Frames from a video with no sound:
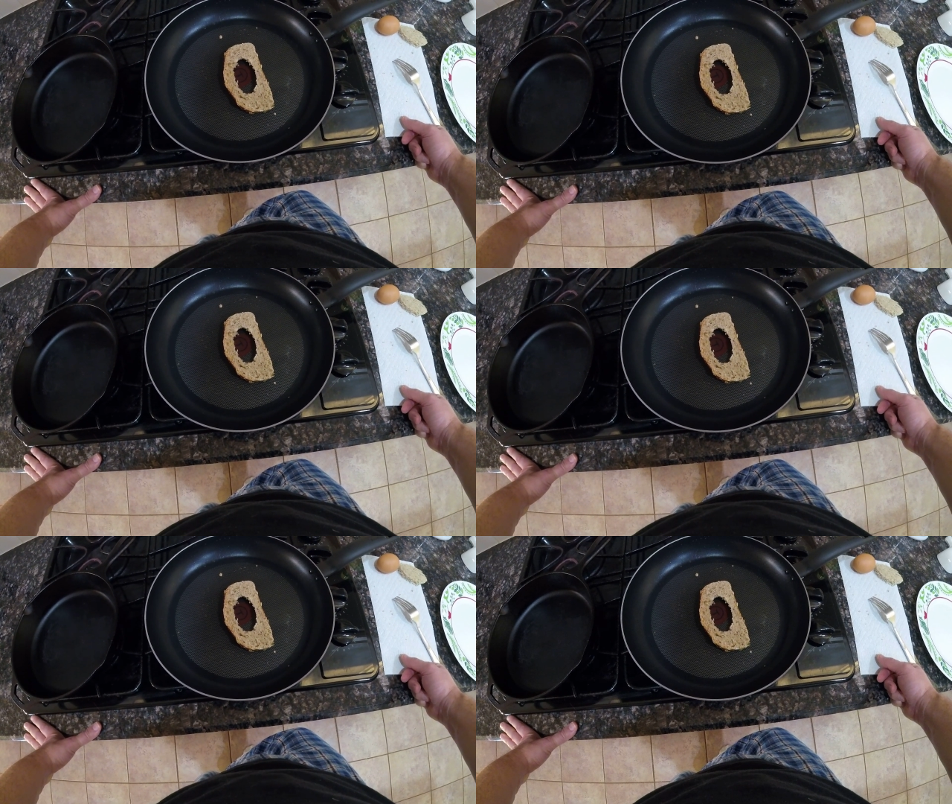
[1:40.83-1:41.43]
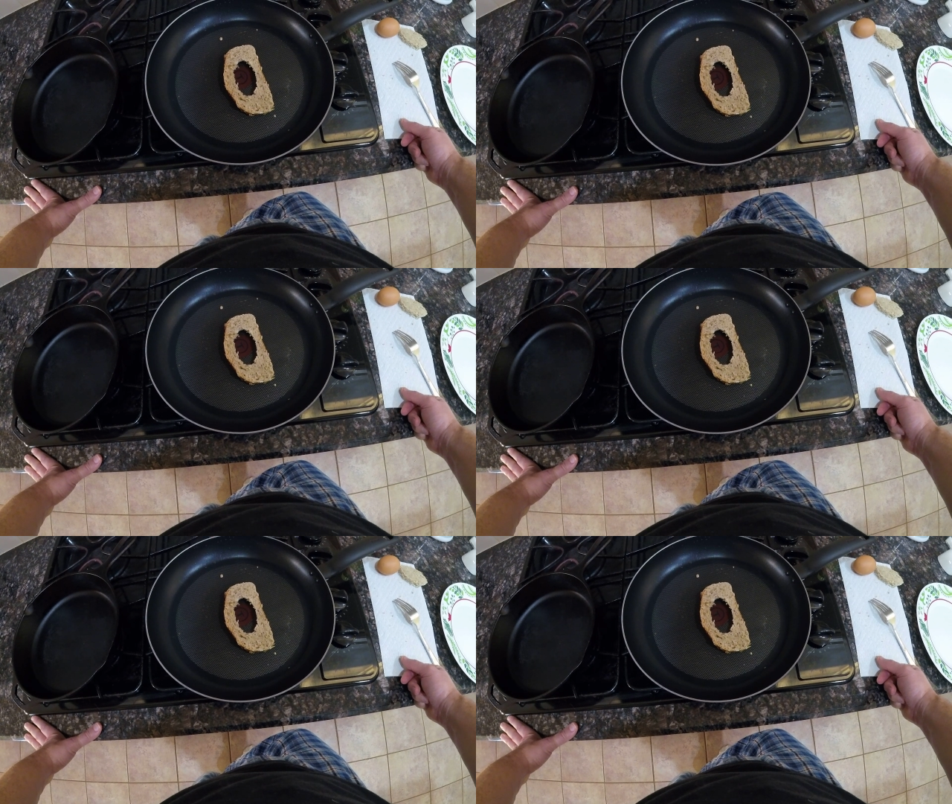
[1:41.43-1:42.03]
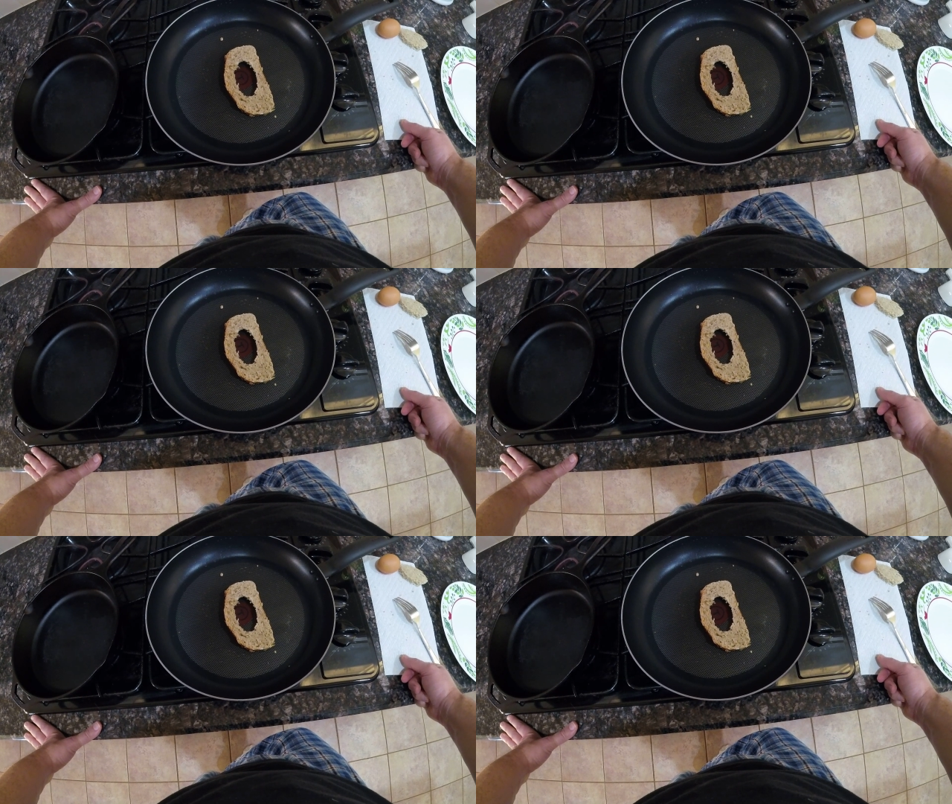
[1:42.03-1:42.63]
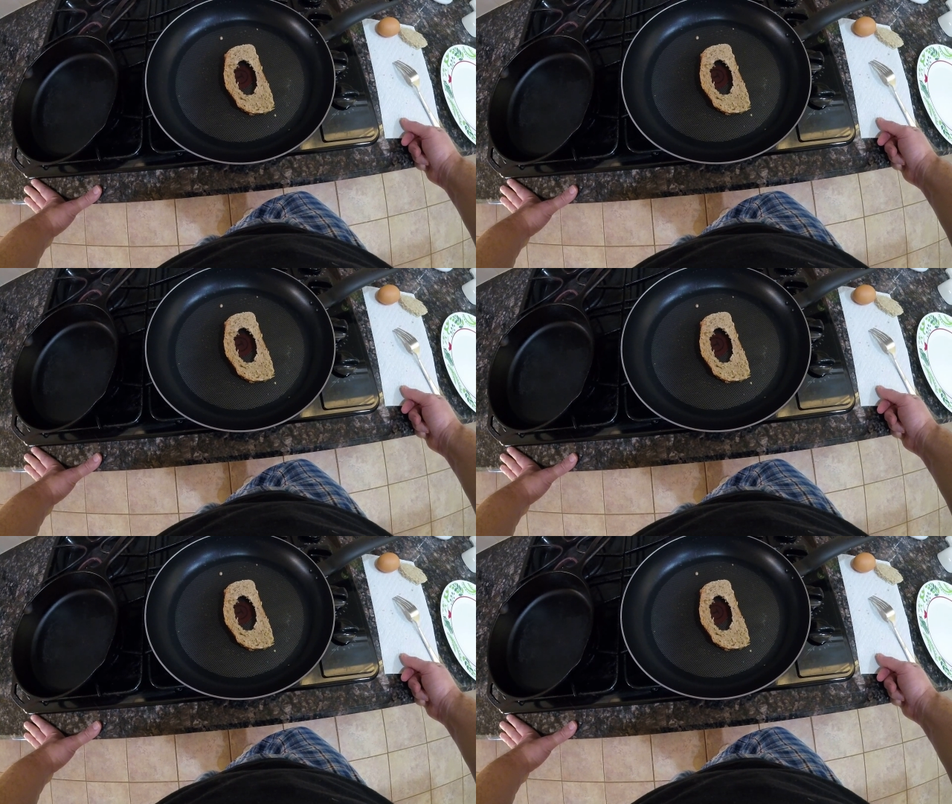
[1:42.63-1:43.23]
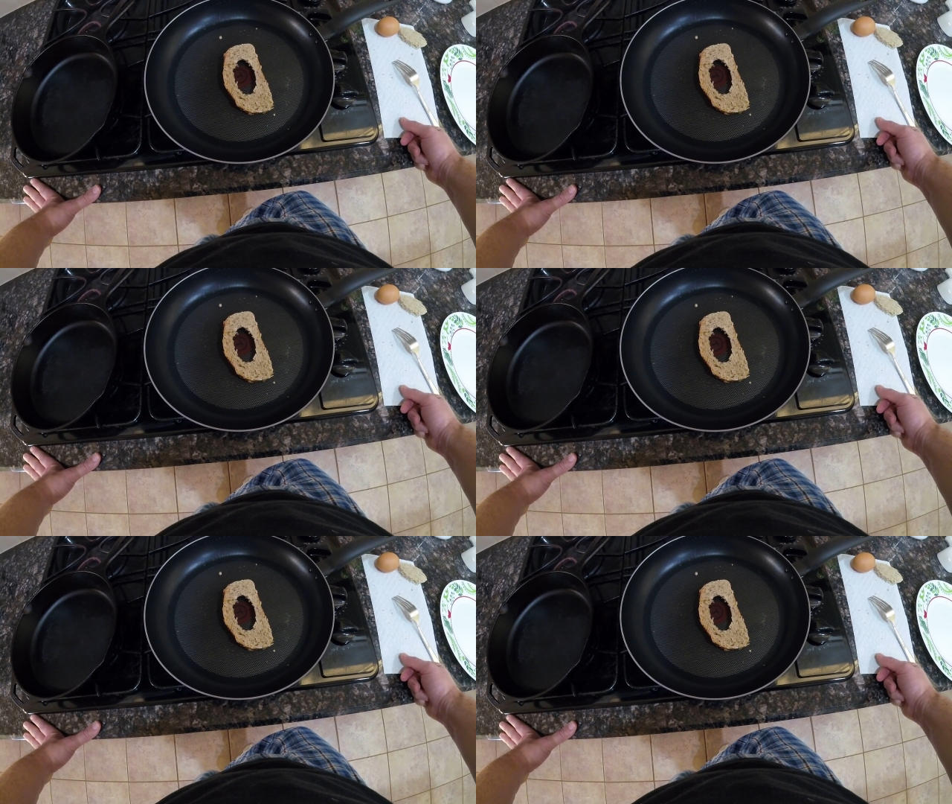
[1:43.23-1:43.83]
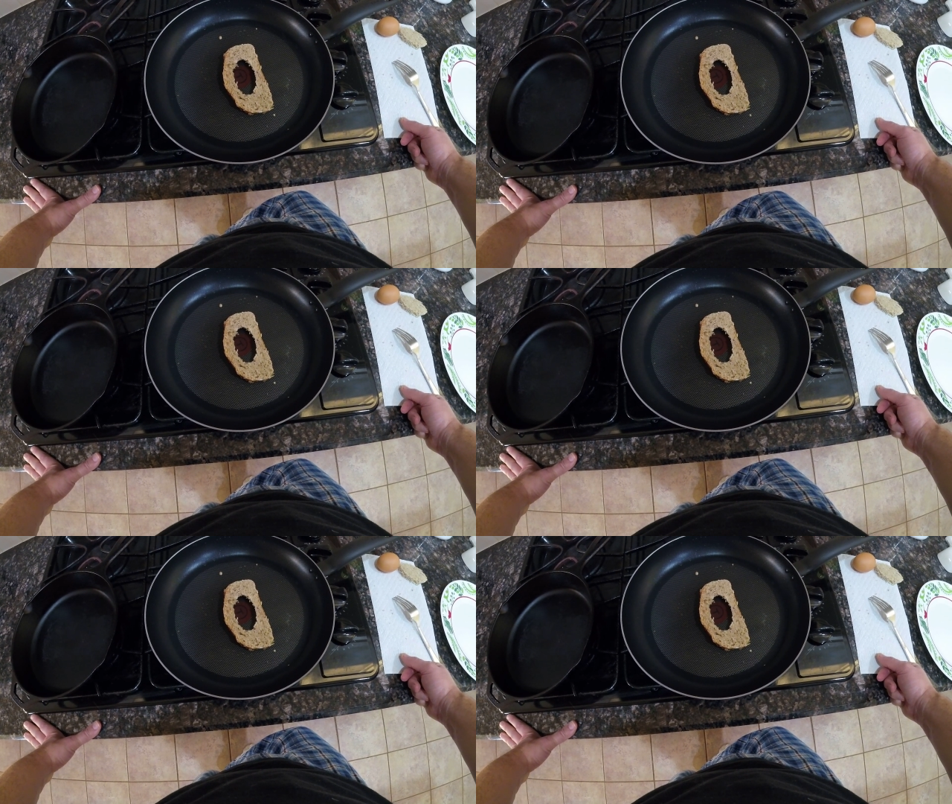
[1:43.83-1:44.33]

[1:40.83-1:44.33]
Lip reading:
(no speaker visible)